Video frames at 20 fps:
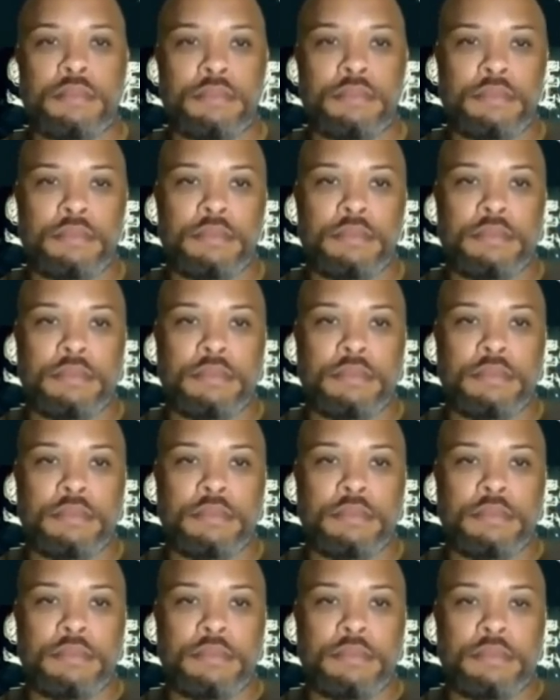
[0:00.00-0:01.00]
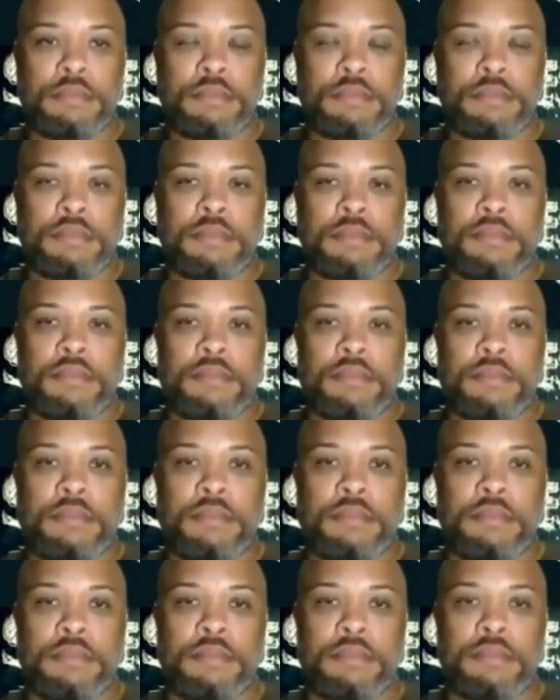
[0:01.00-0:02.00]

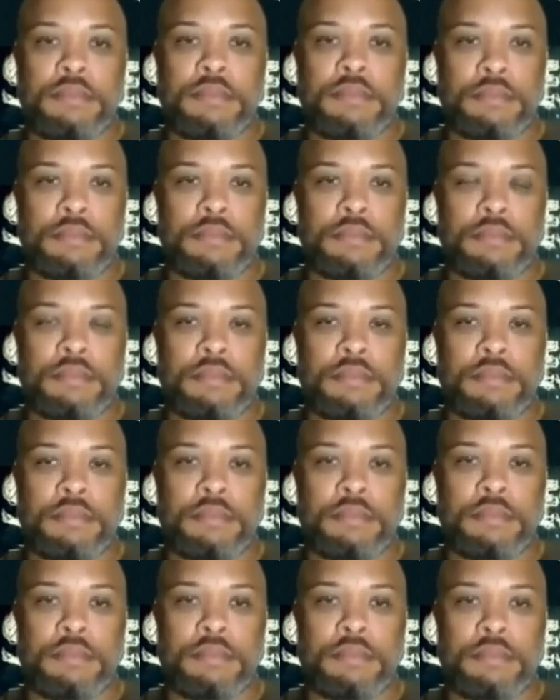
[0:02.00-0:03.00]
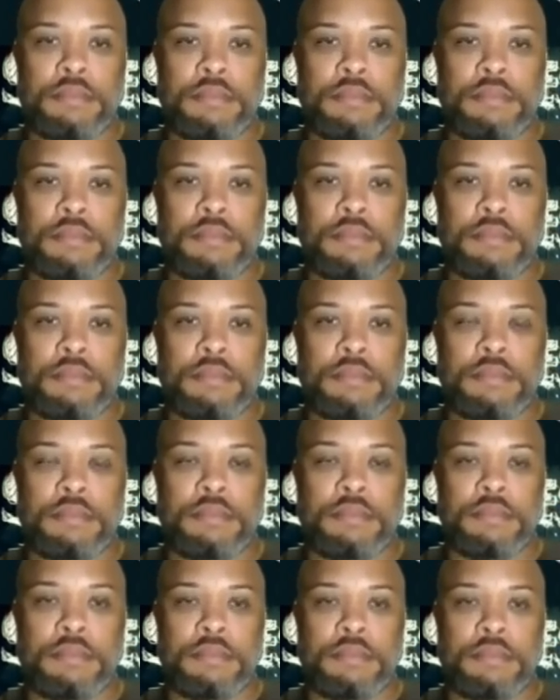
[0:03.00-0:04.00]

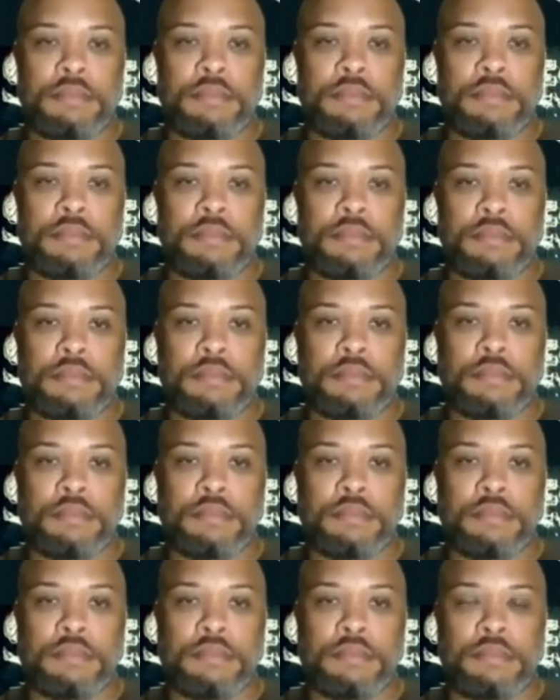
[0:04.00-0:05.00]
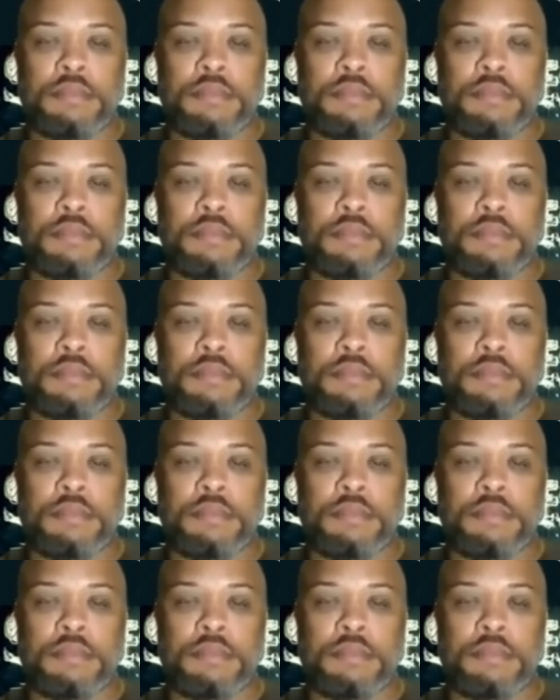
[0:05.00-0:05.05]
The person shown says nothing.